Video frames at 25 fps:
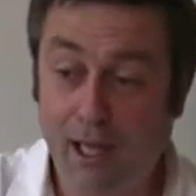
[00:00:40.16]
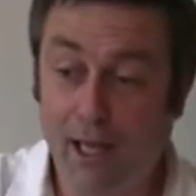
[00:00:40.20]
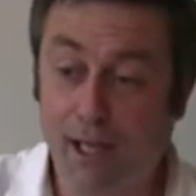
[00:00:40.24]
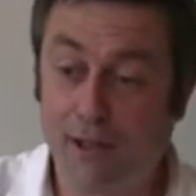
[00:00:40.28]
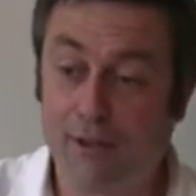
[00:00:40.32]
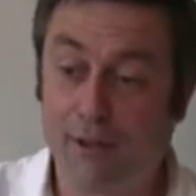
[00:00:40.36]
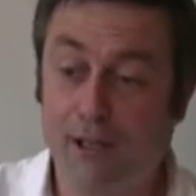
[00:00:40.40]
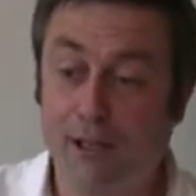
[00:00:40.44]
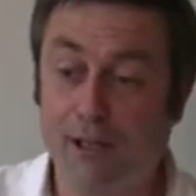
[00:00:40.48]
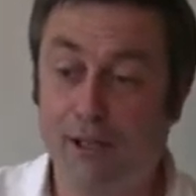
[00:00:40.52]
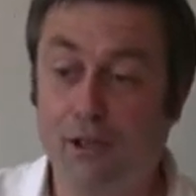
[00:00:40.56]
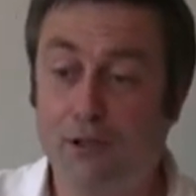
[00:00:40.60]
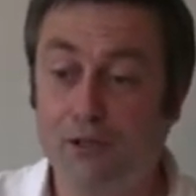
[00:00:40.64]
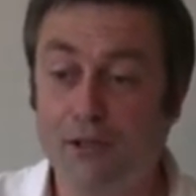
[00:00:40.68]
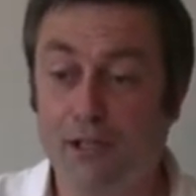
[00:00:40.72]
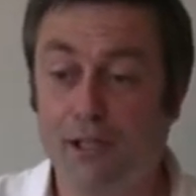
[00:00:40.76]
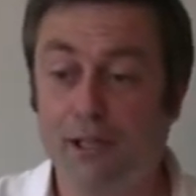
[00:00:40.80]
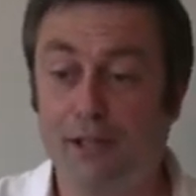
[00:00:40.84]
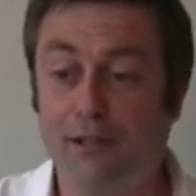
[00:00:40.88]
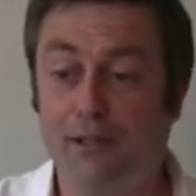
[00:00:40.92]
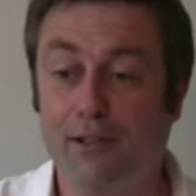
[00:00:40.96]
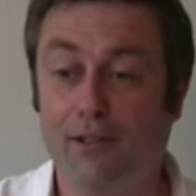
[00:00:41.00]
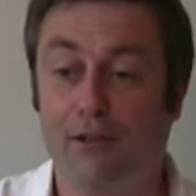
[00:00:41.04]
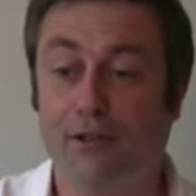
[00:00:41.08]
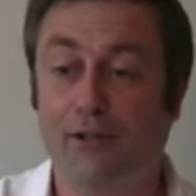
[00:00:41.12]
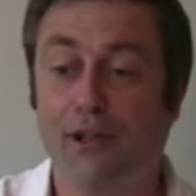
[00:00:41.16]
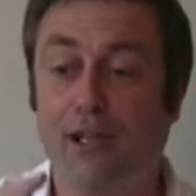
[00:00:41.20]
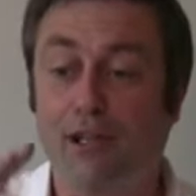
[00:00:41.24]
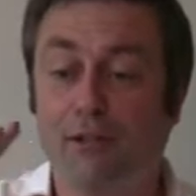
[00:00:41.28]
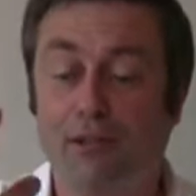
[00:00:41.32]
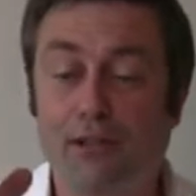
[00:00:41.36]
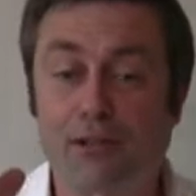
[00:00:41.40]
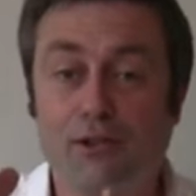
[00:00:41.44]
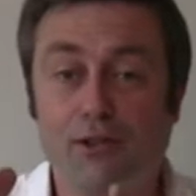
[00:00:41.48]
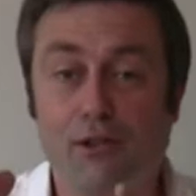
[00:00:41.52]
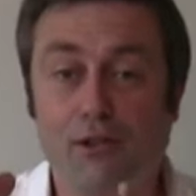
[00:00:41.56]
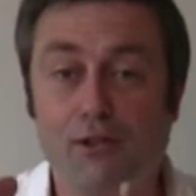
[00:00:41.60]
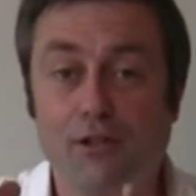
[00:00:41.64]
the
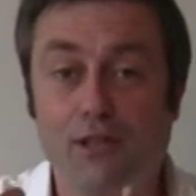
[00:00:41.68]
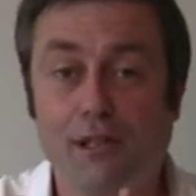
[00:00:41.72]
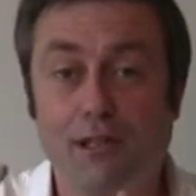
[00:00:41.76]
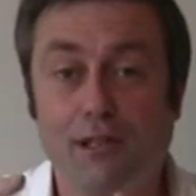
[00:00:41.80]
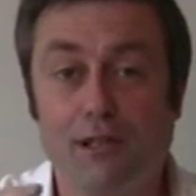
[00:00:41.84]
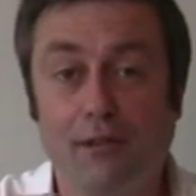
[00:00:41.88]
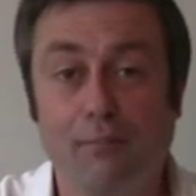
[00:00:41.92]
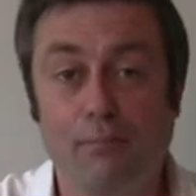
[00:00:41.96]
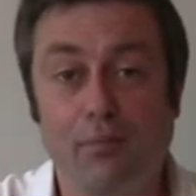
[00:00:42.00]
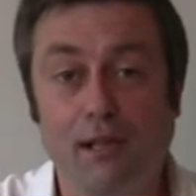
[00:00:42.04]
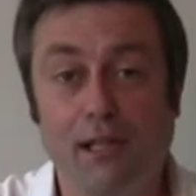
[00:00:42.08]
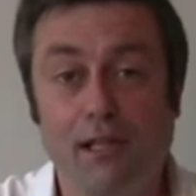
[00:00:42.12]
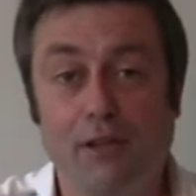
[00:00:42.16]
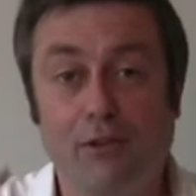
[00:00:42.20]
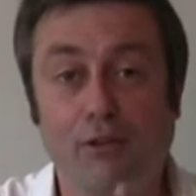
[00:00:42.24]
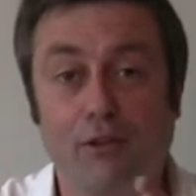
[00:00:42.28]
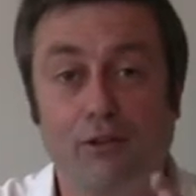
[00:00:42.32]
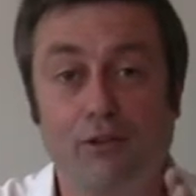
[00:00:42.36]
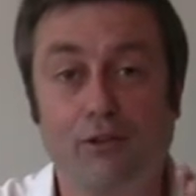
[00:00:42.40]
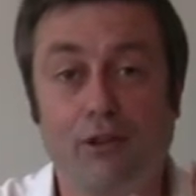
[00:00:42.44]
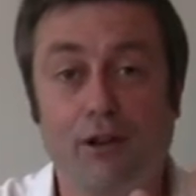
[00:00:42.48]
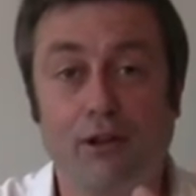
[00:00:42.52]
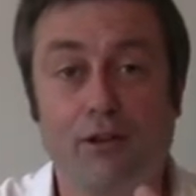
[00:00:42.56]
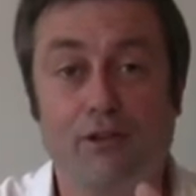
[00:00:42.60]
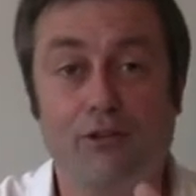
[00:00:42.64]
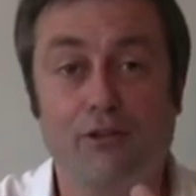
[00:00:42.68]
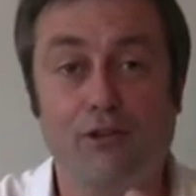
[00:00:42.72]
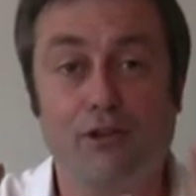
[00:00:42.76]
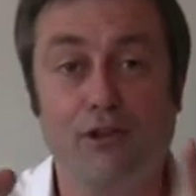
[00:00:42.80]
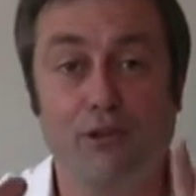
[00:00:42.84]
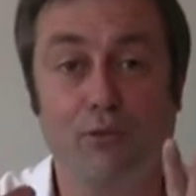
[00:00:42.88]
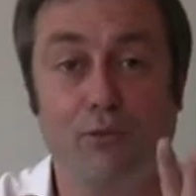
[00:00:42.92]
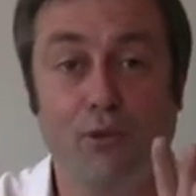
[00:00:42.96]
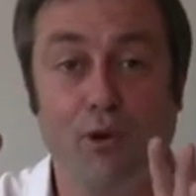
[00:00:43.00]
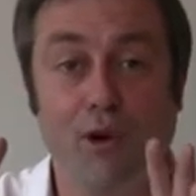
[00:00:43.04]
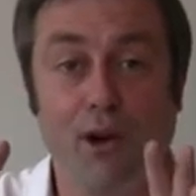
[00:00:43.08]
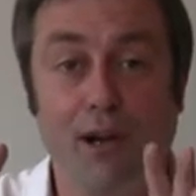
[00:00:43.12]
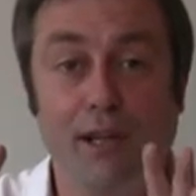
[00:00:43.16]
scenery is usually in complete contrast to the
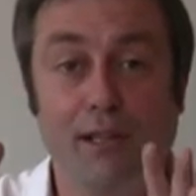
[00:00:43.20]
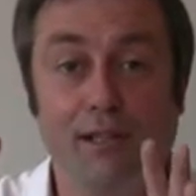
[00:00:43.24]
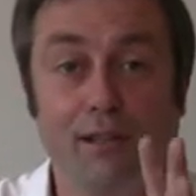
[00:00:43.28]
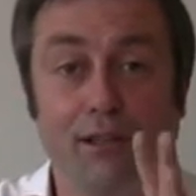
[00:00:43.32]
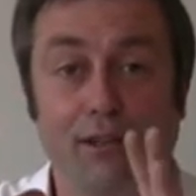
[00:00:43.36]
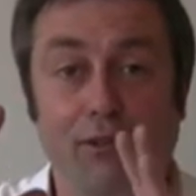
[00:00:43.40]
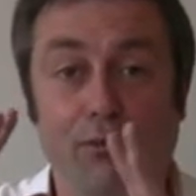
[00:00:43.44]
wine.